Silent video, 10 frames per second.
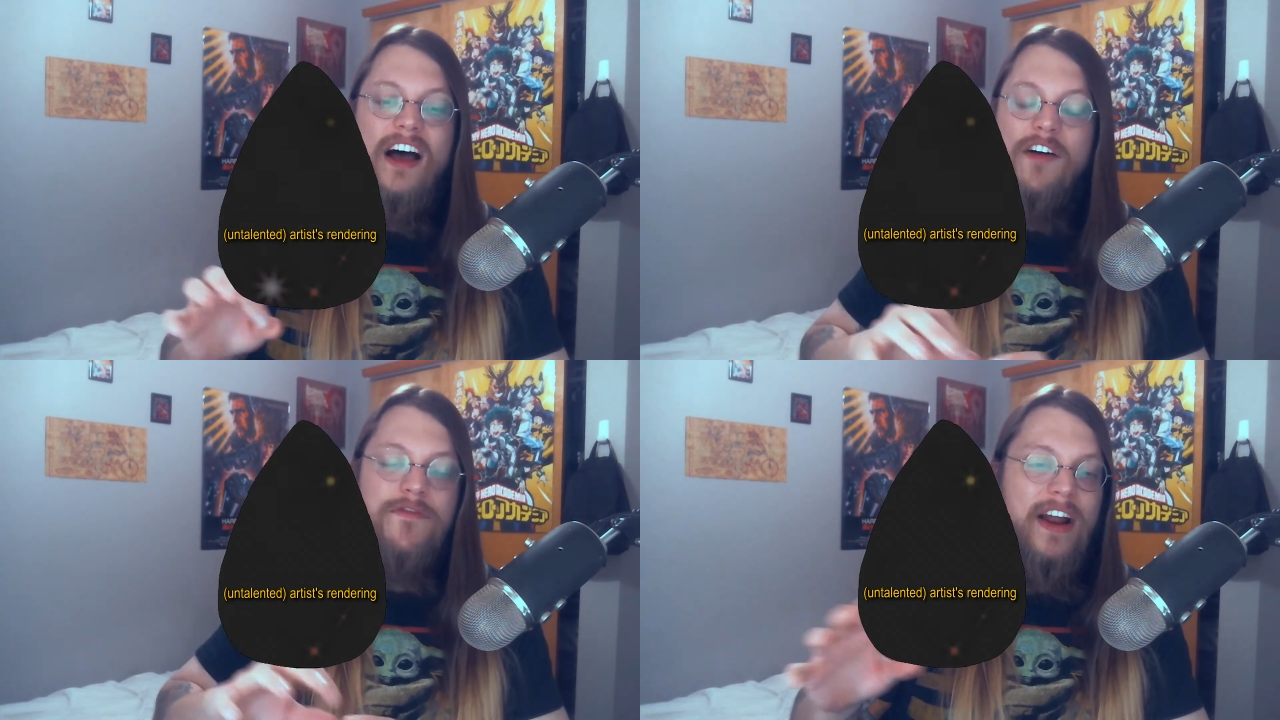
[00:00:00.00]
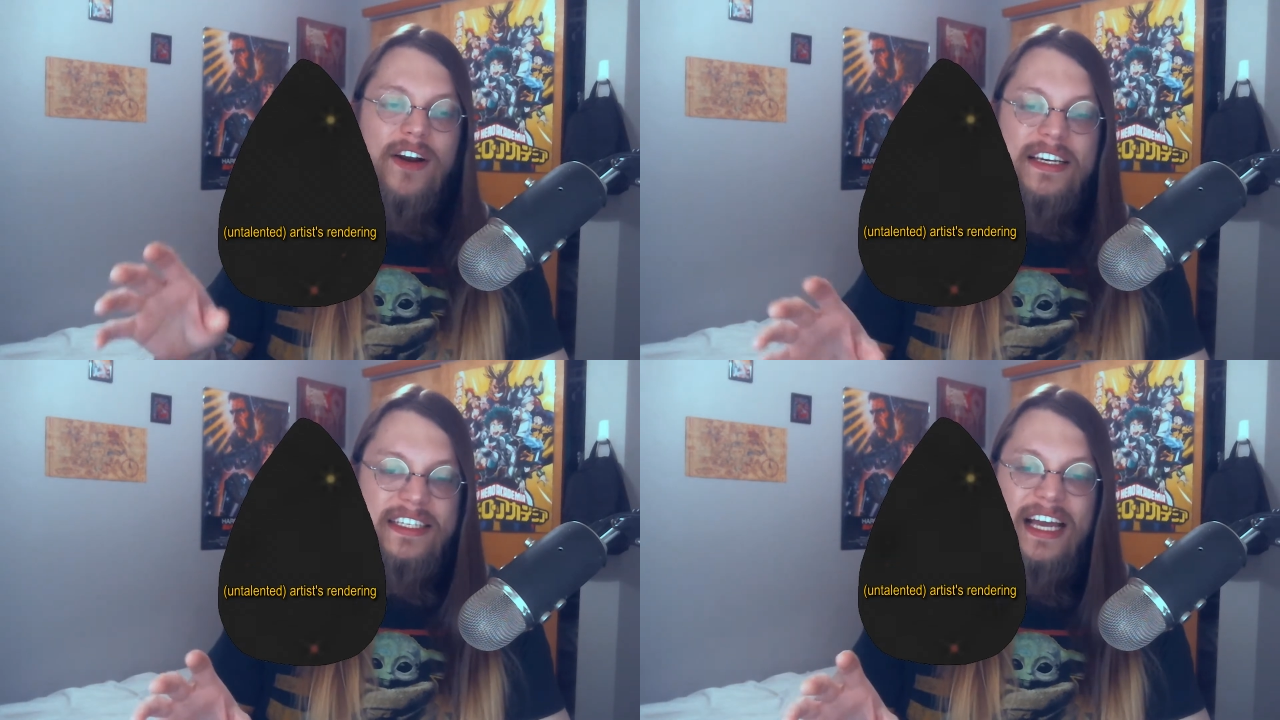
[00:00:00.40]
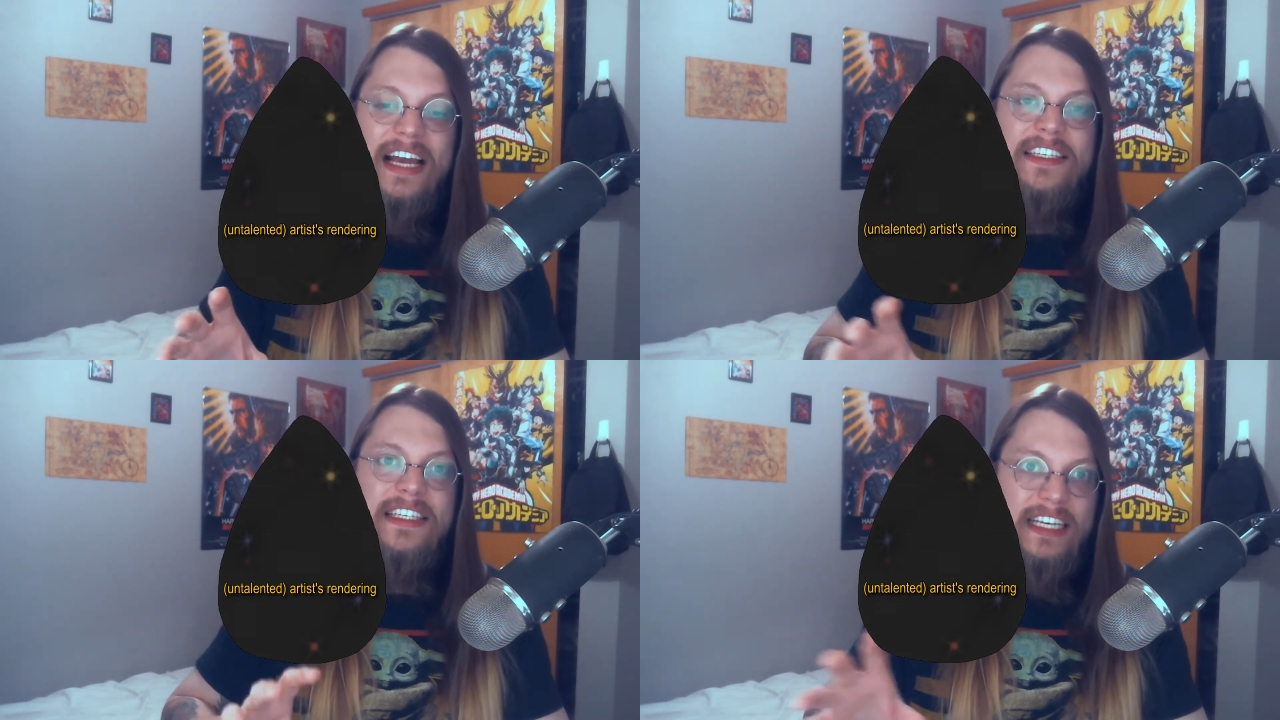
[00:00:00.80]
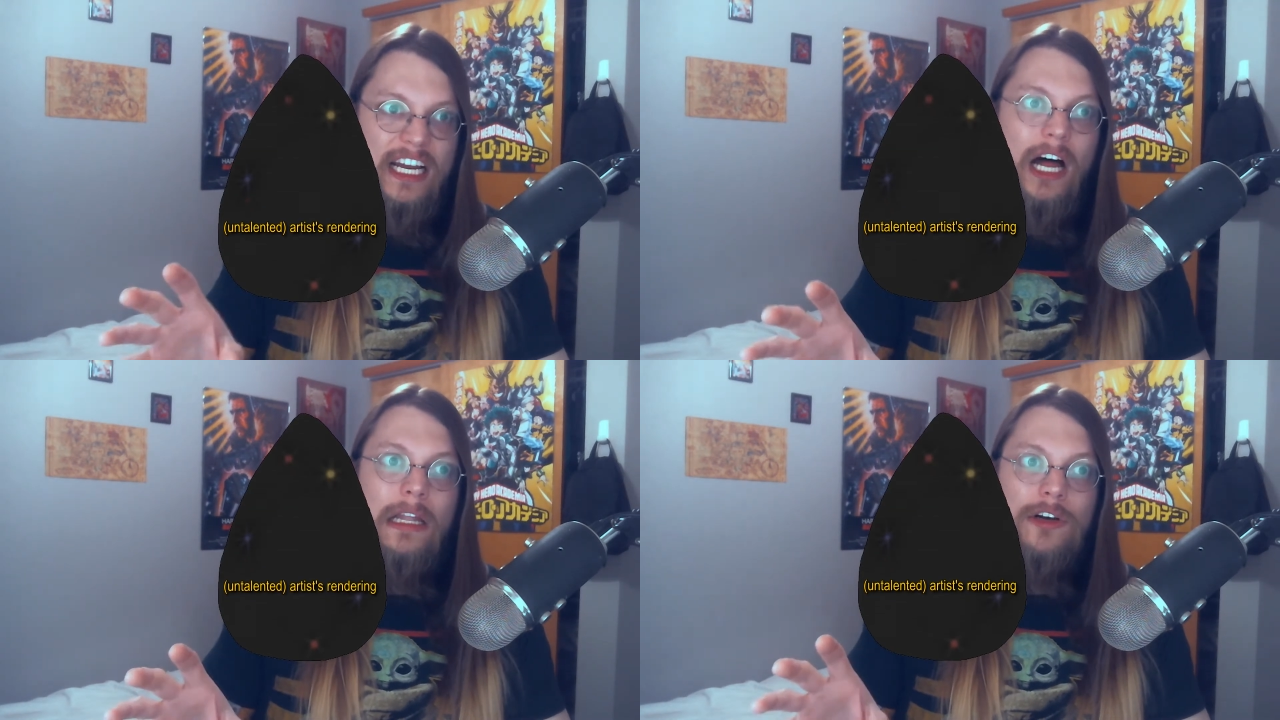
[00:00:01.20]
of various sizes and
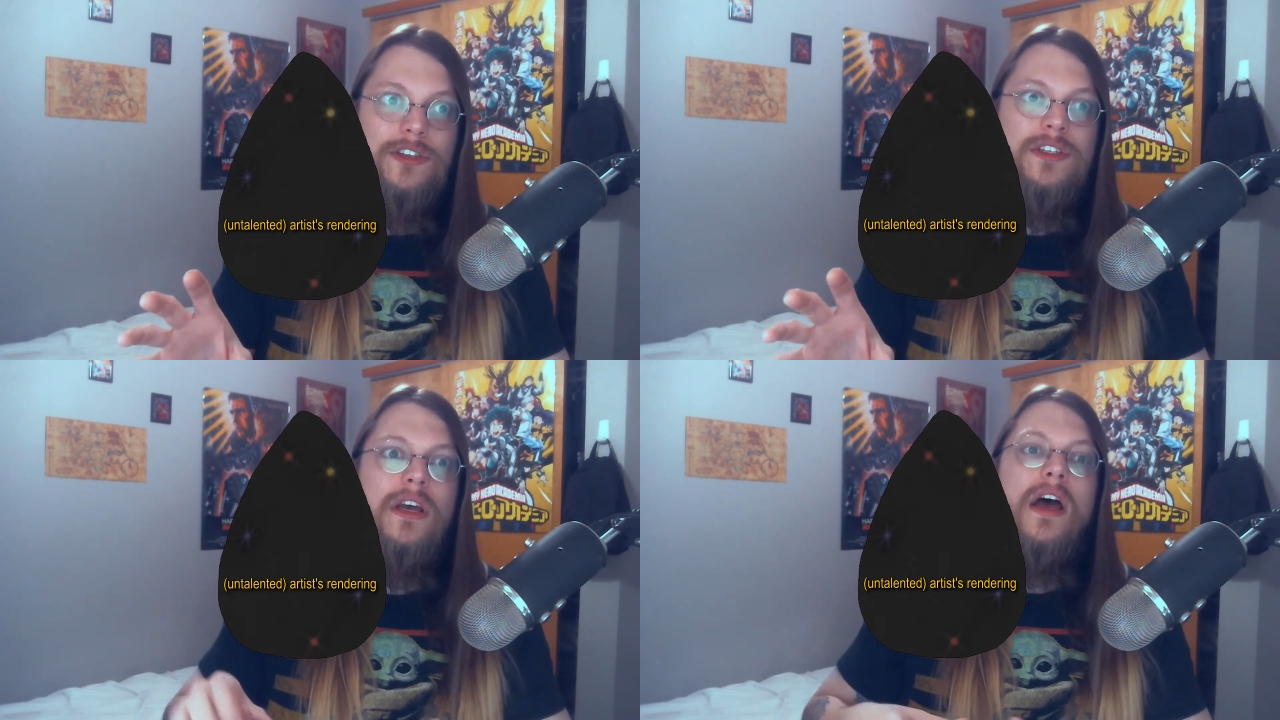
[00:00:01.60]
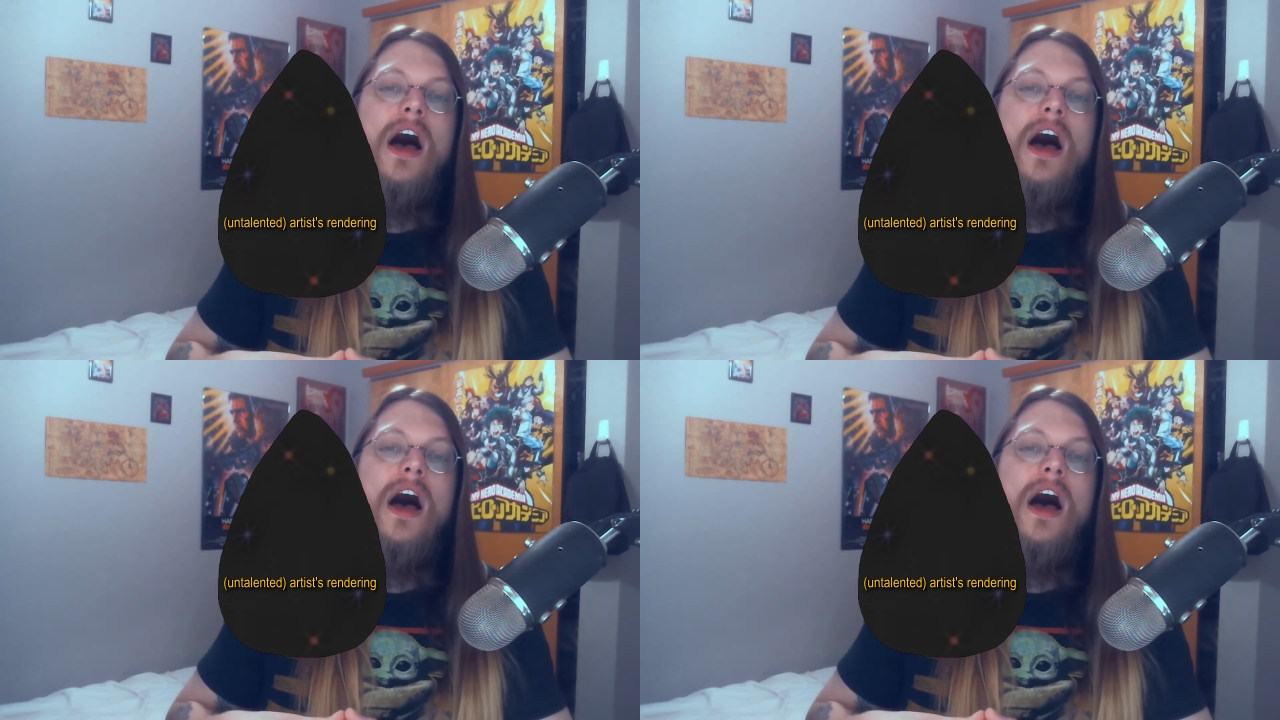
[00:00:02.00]
colors.